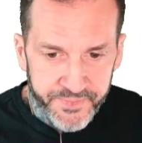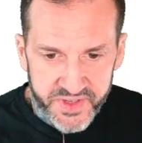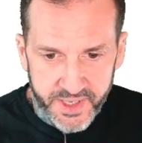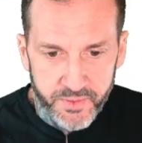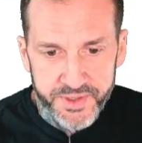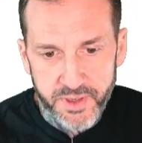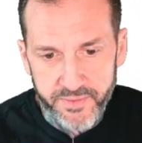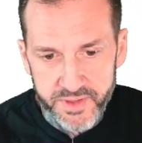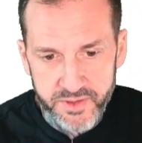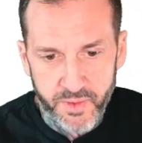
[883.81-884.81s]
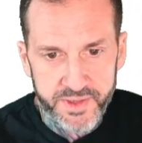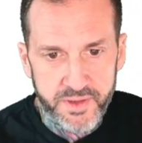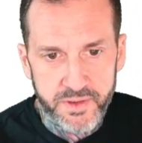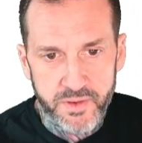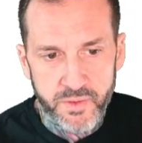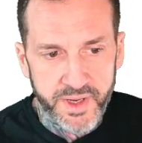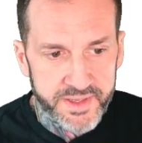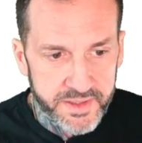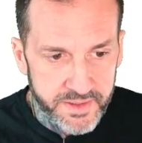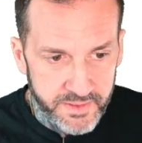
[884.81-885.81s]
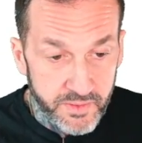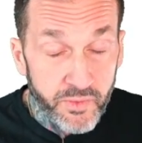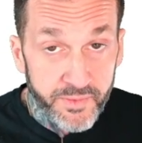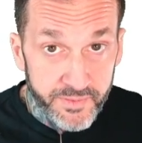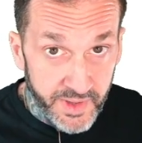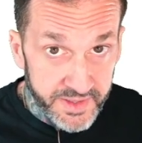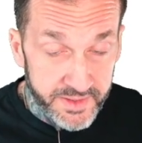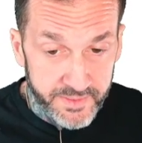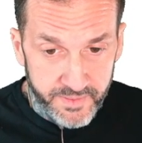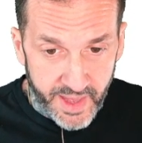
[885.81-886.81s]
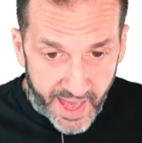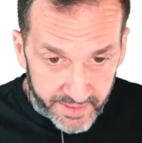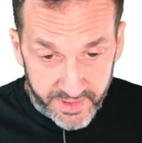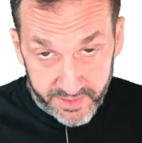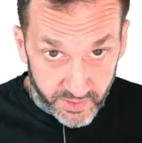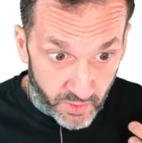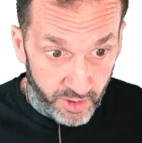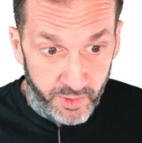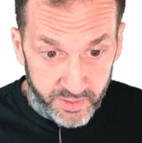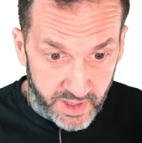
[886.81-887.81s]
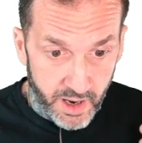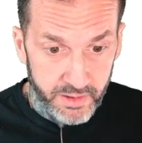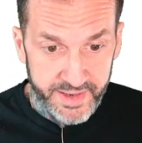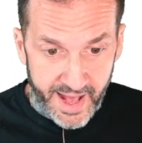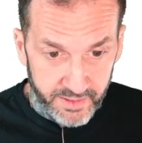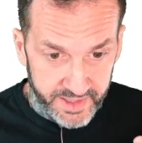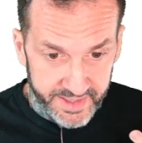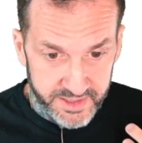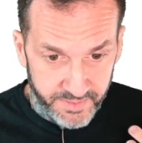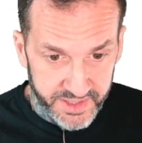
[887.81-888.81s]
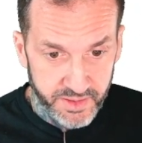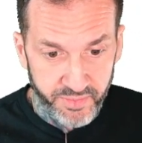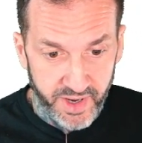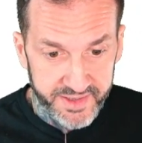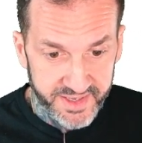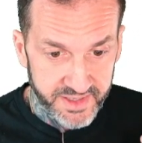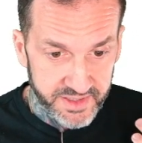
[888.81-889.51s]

SQL Server is going to do its its like normal cardinality estimation process.